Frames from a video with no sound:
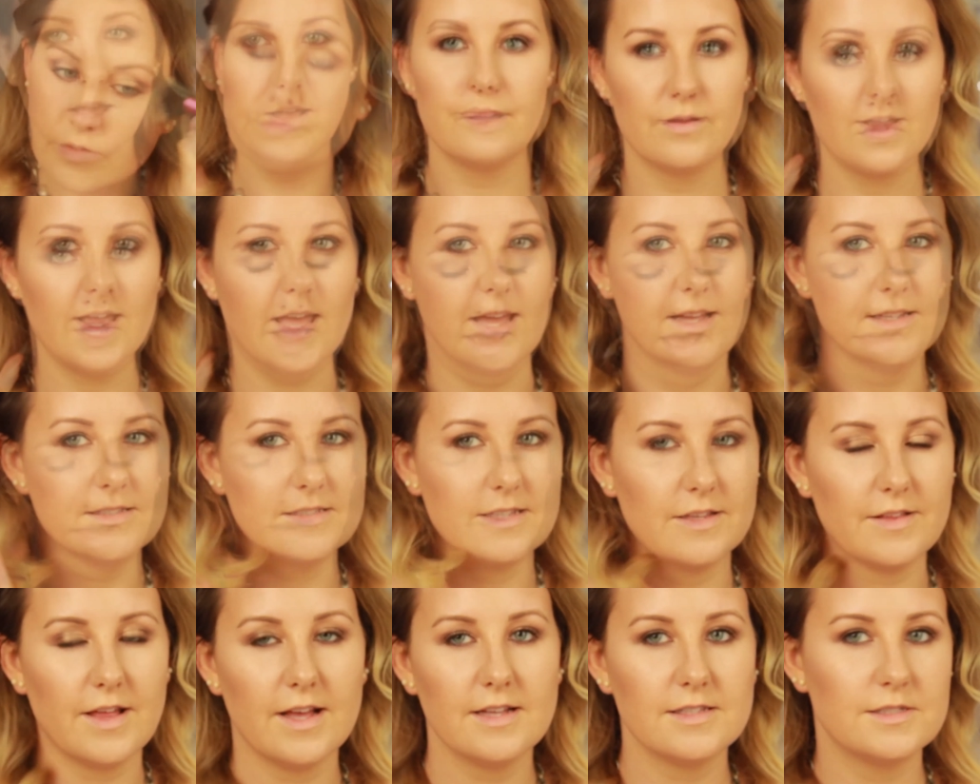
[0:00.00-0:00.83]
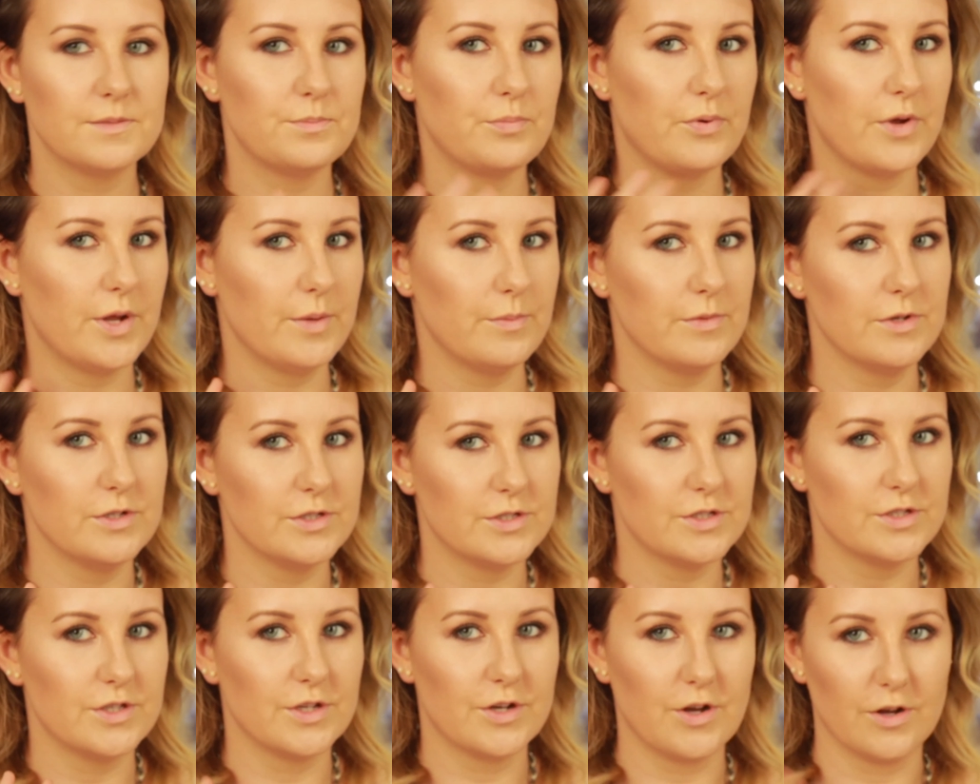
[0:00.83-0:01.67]
Okay, so that's pretty
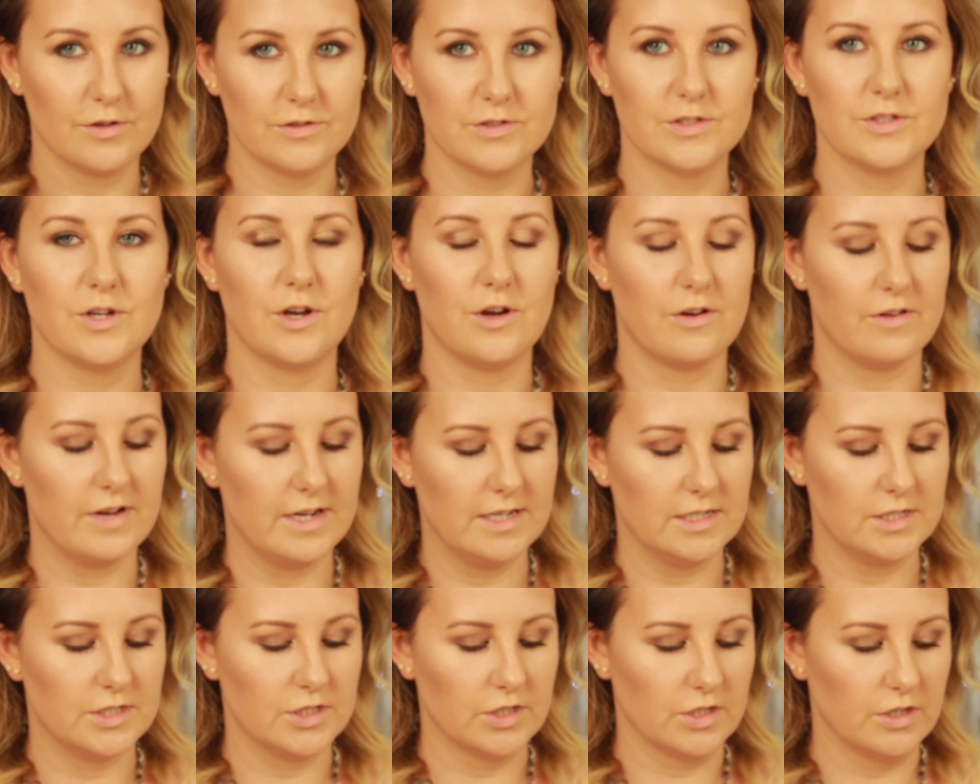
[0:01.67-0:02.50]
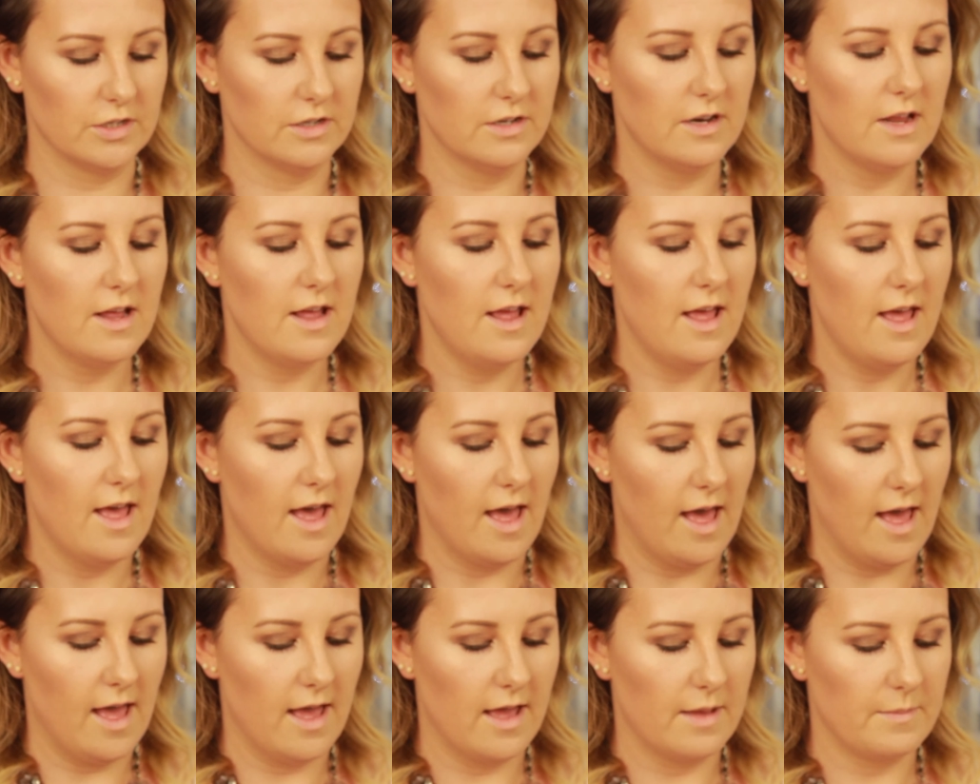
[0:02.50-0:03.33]
much the contouring done.
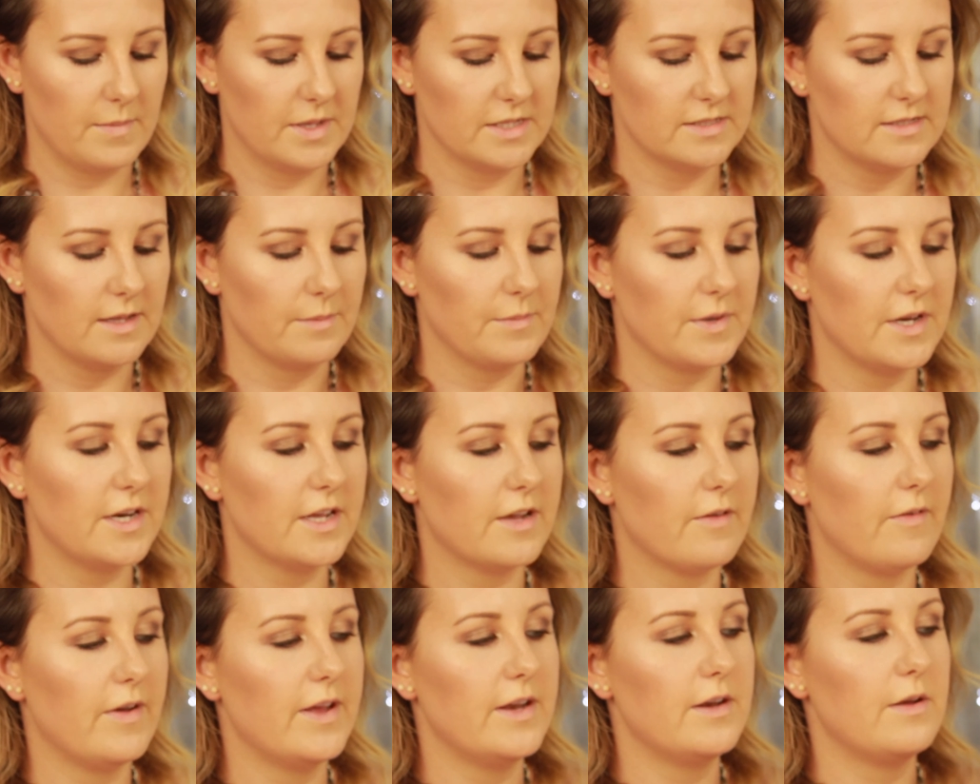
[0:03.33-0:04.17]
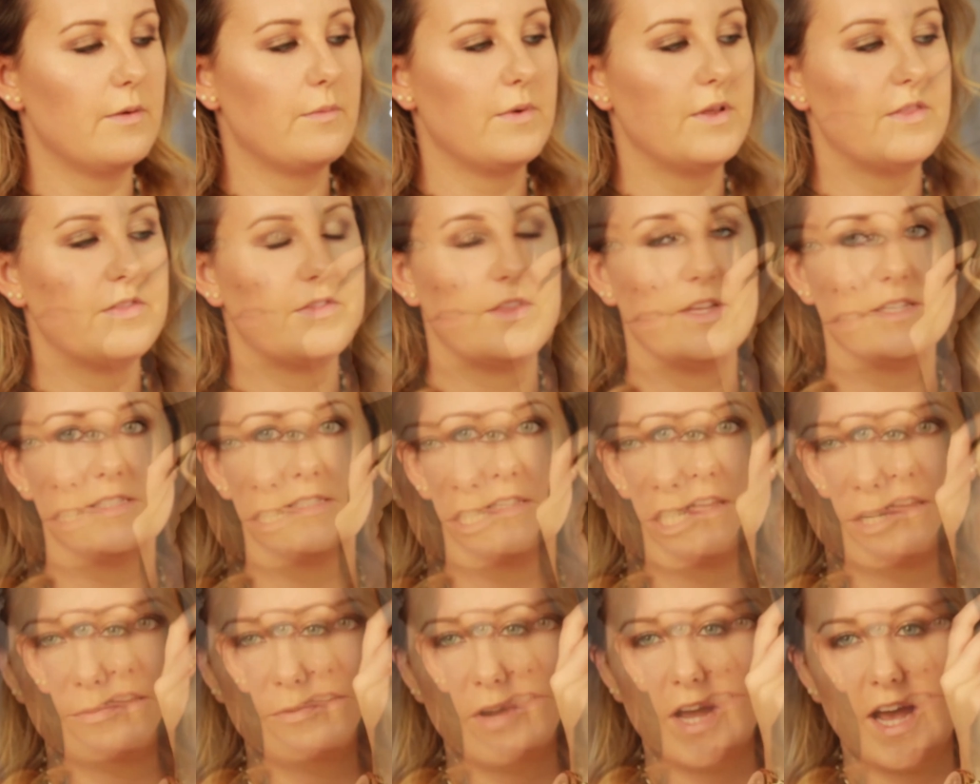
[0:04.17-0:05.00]
So I'm going to go in with this
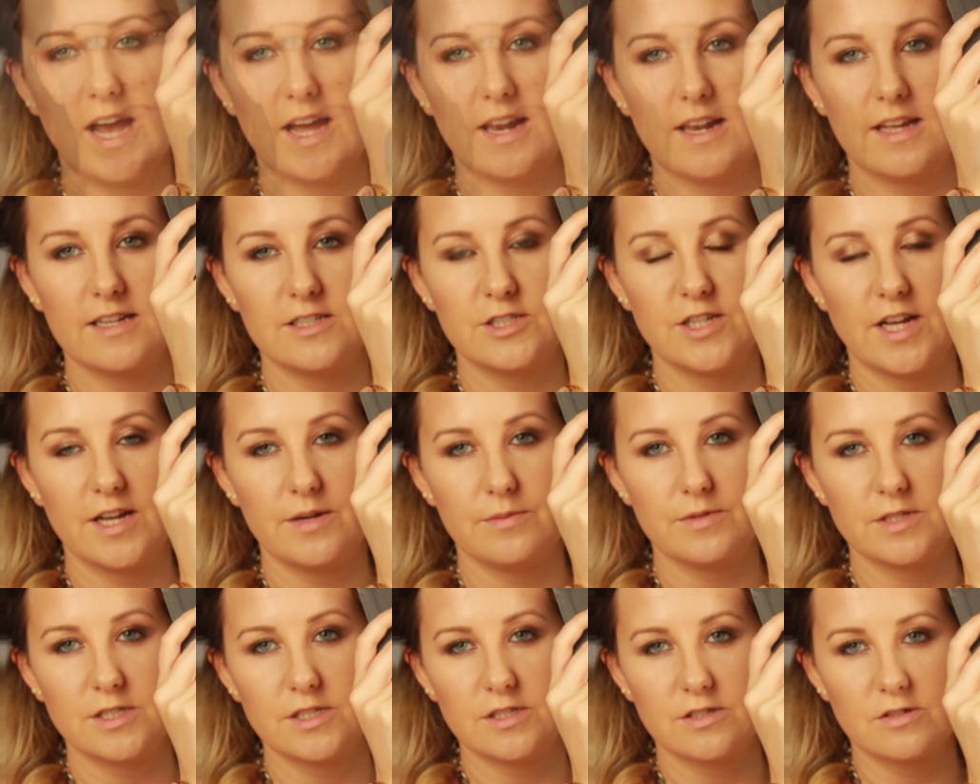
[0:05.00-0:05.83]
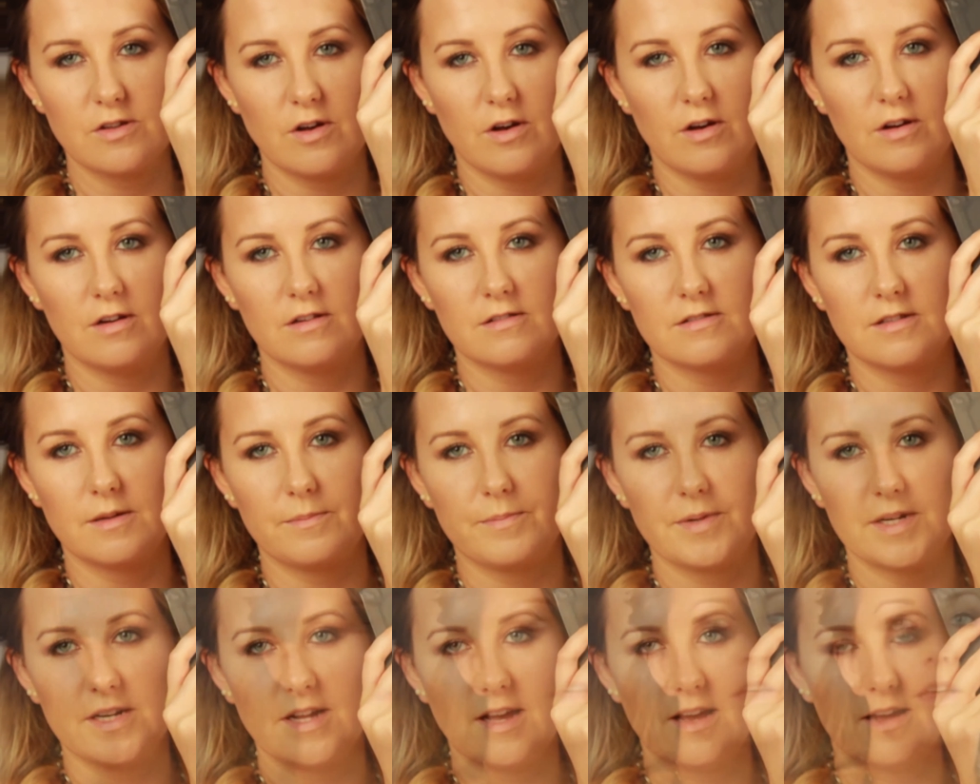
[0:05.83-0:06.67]
shimmery highlight shade, which is called
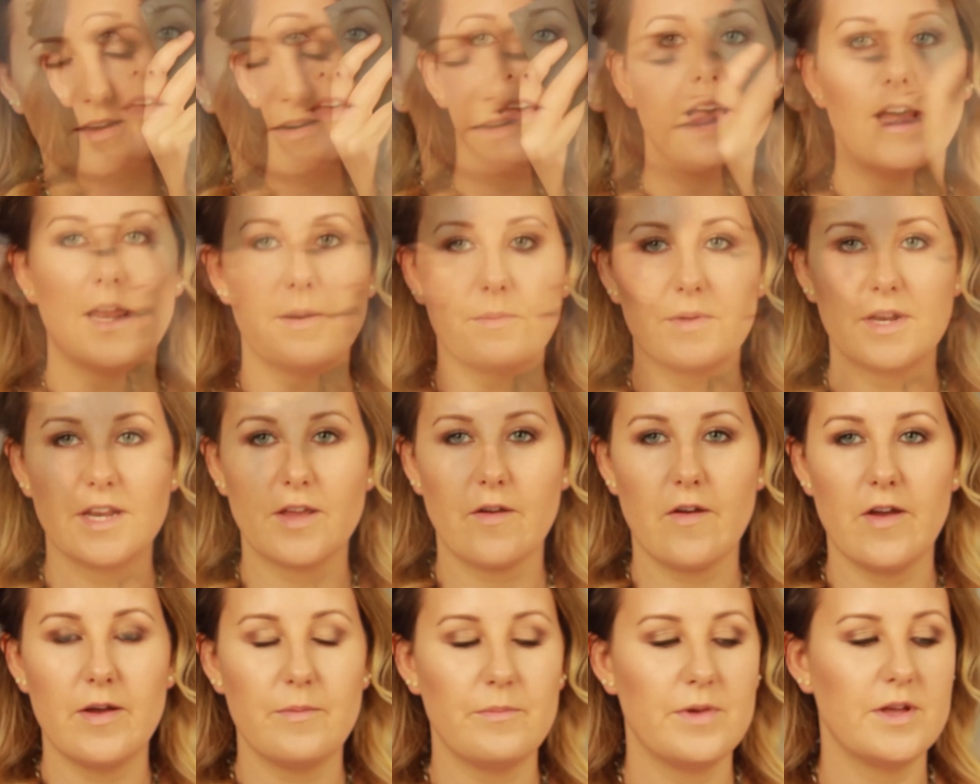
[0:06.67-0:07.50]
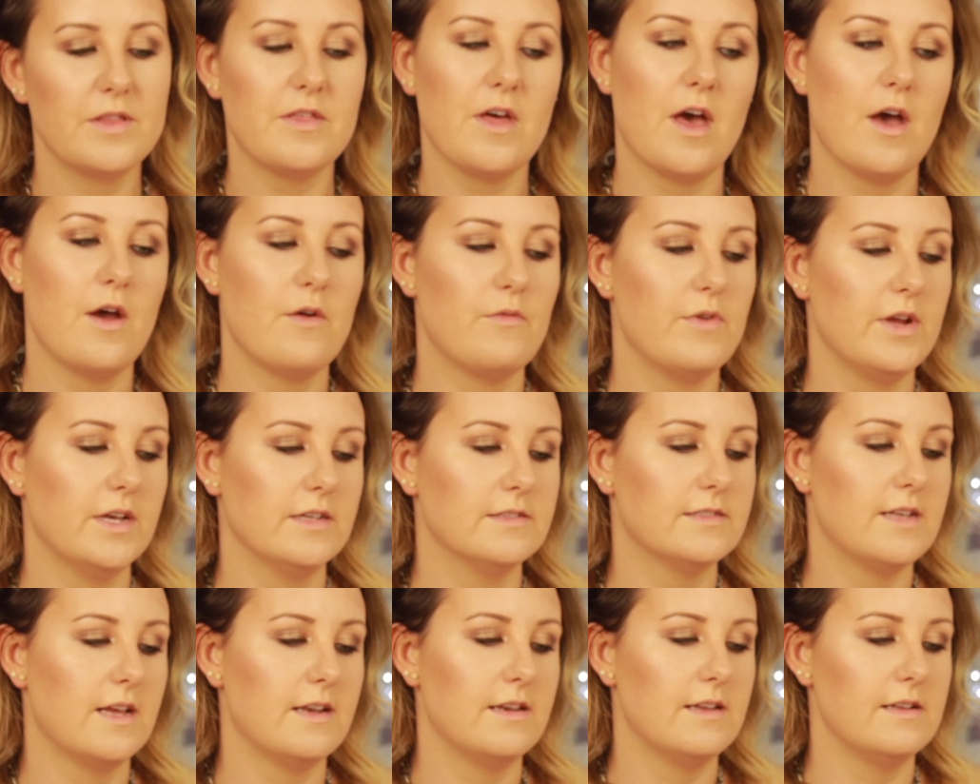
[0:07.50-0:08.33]
Banana, and I'm going to go in with a Real
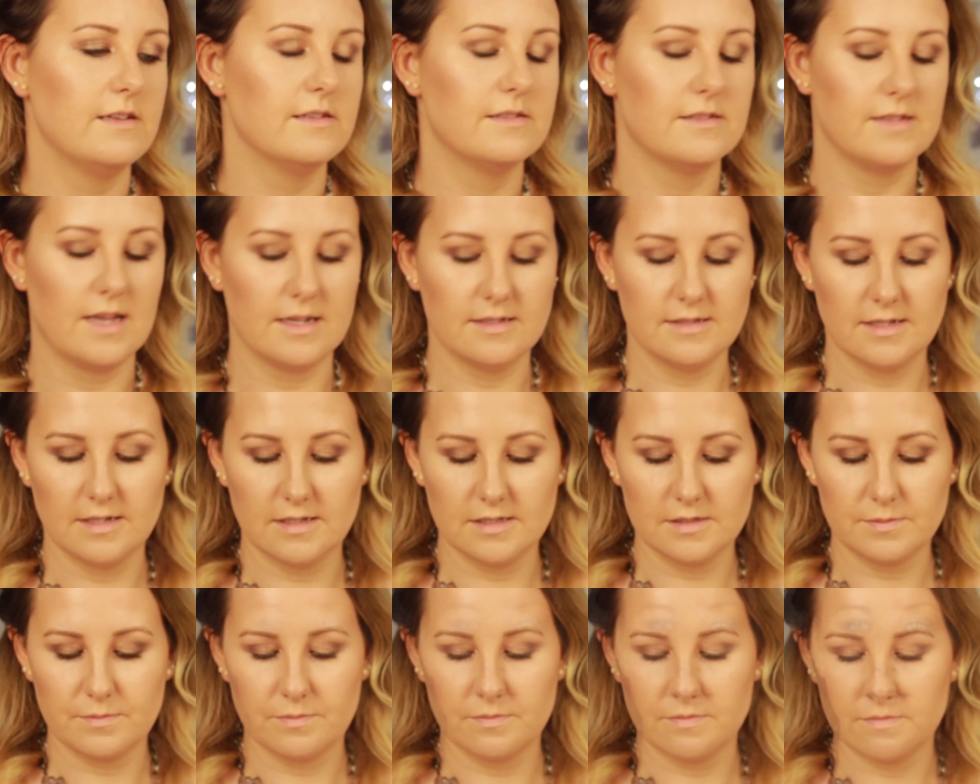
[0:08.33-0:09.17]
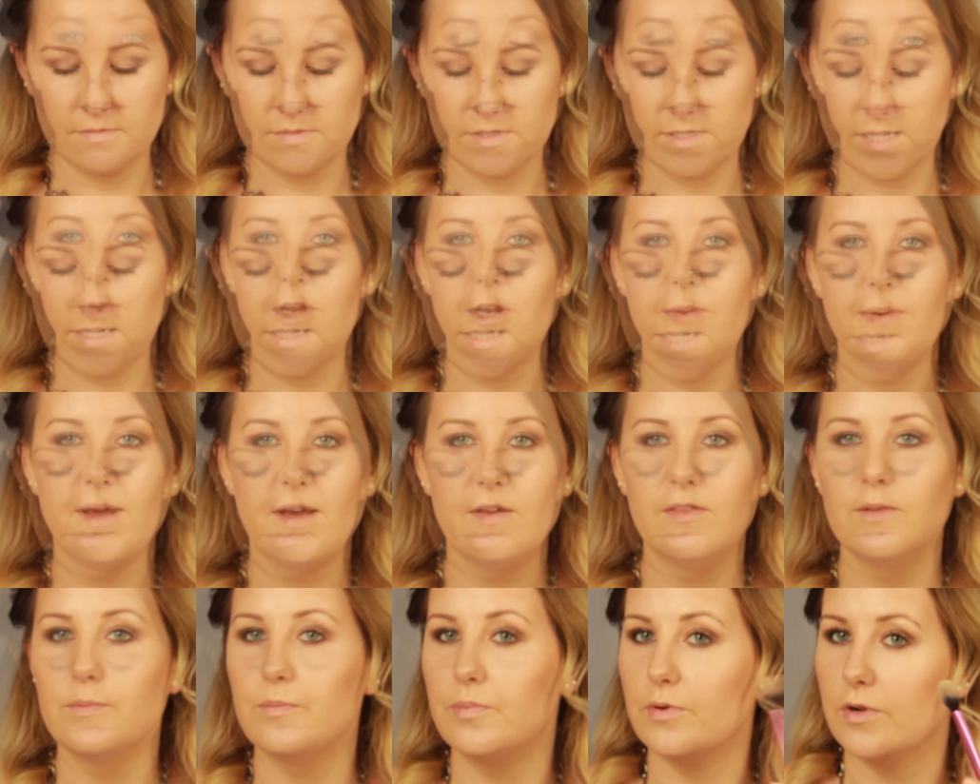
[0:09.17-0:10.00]
Techniques settings. Take a small amount
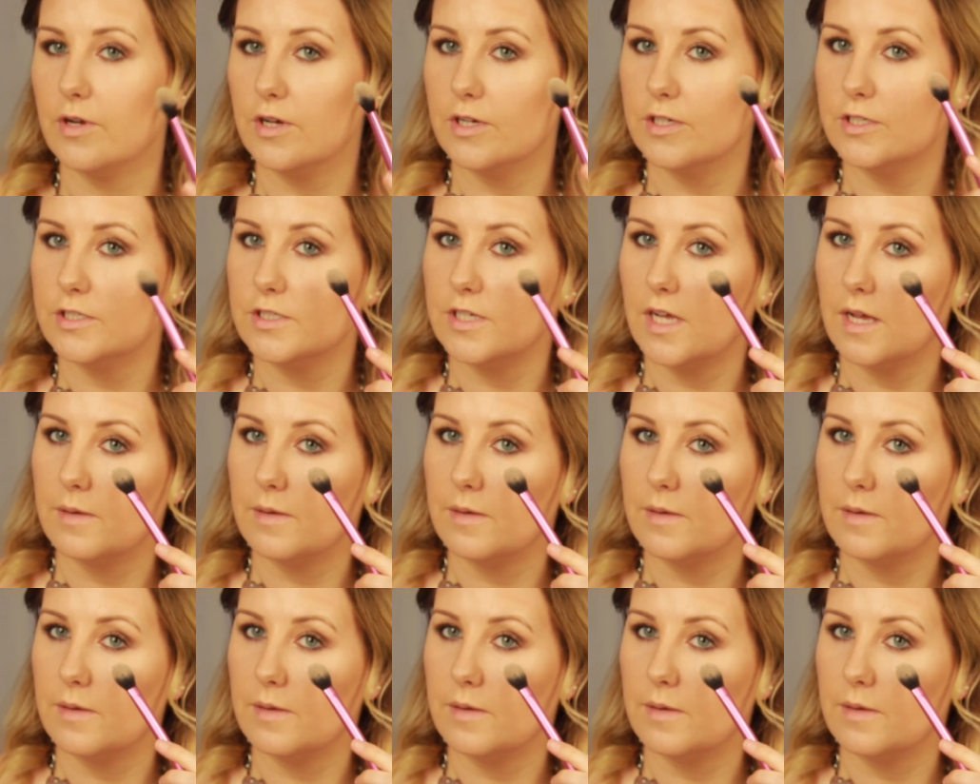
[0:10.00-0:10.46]
on the brush.